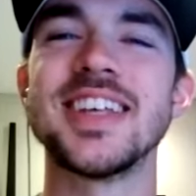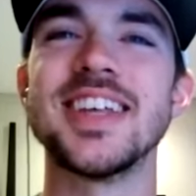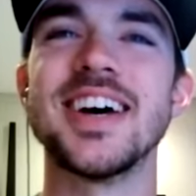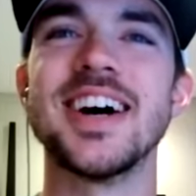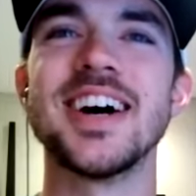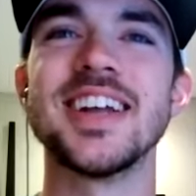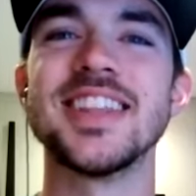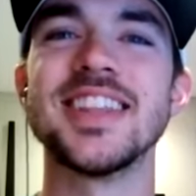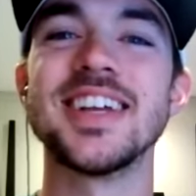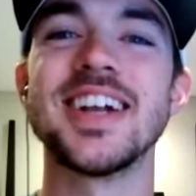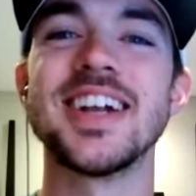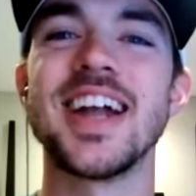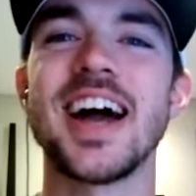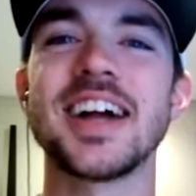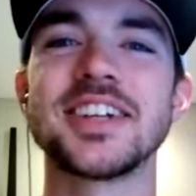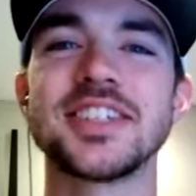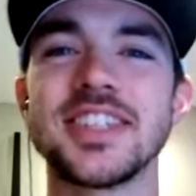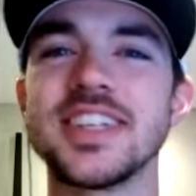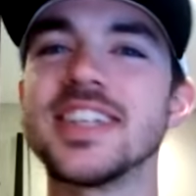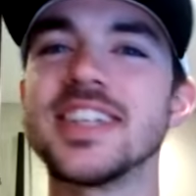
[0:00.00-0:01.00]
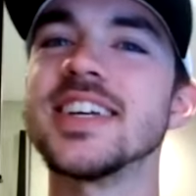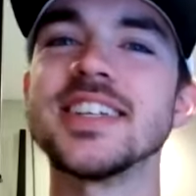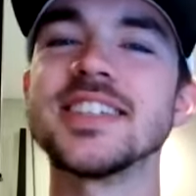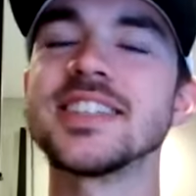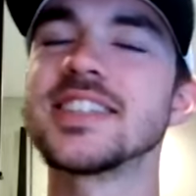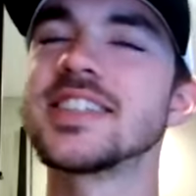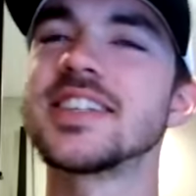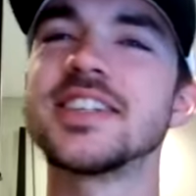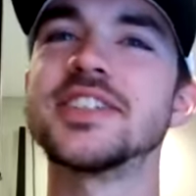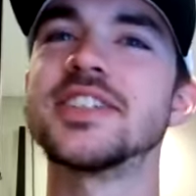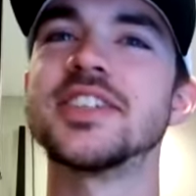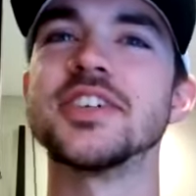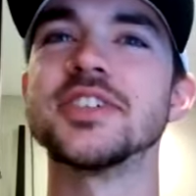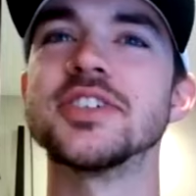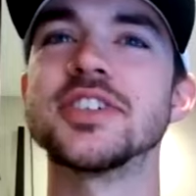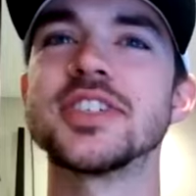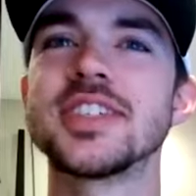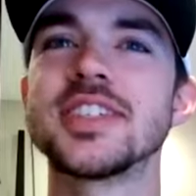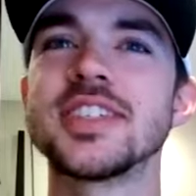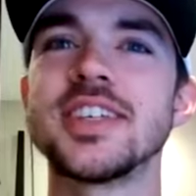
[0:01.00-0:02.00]
uh, than it actually is because
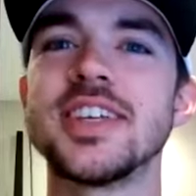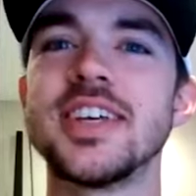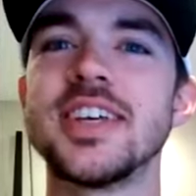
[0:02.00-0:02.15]
there's